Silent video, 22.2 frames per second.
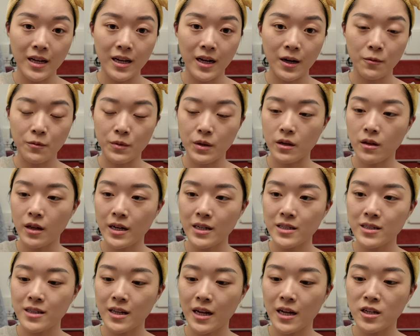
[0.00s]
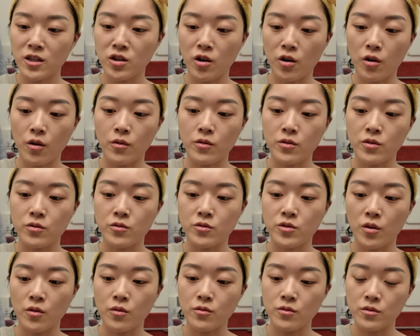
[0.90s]
And I realized that no, you
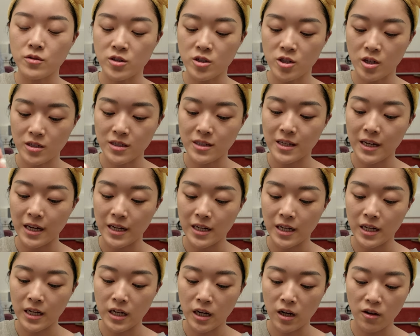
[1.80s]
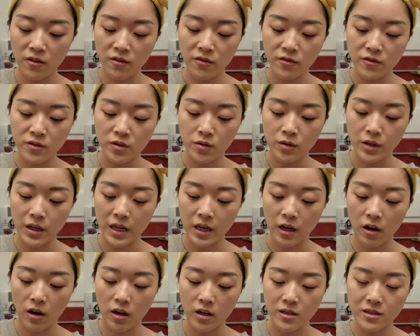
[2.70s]
don't just get enough. You
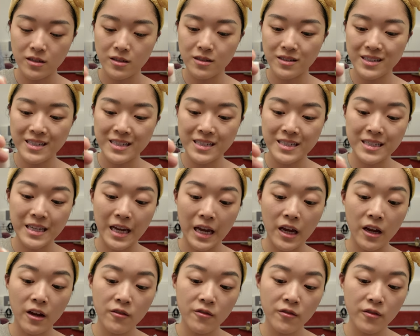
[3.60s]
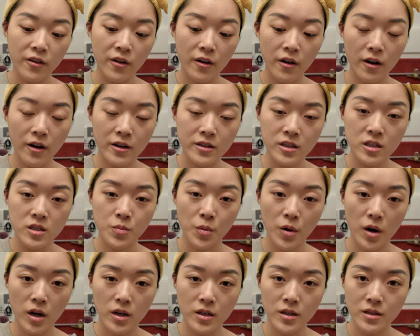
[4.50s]
cannot save on these
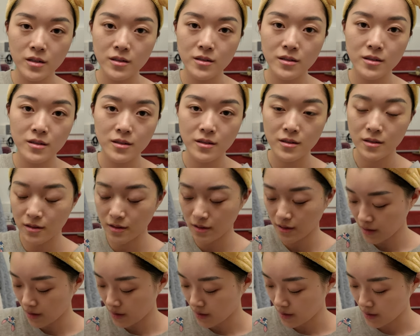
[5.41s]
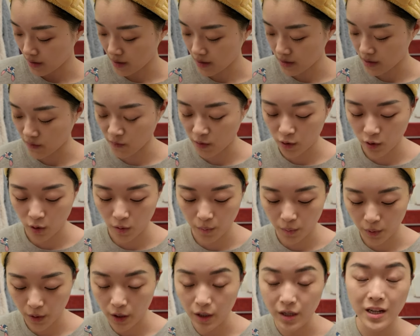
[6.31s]
products. Because if you
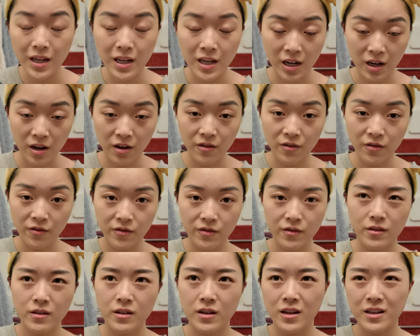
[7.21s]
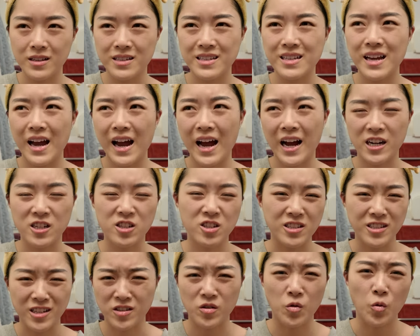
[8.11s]
don't put enough, it
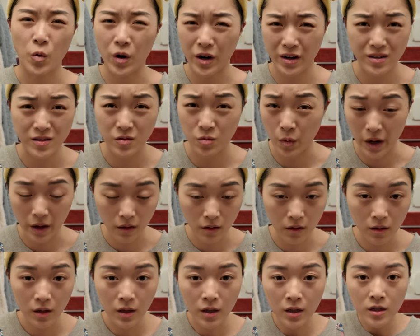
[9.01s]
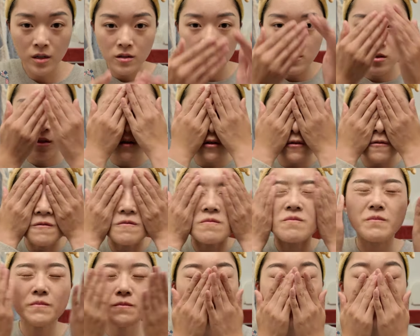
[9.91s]
actually doesn't work as well. So
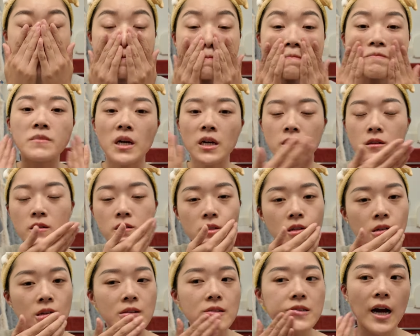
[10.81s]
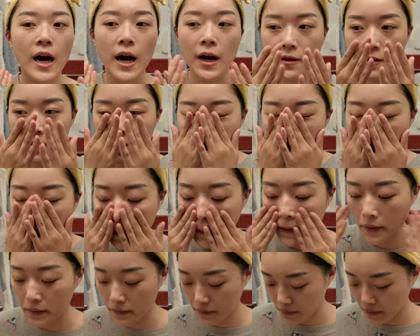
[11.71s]
I use an entire like,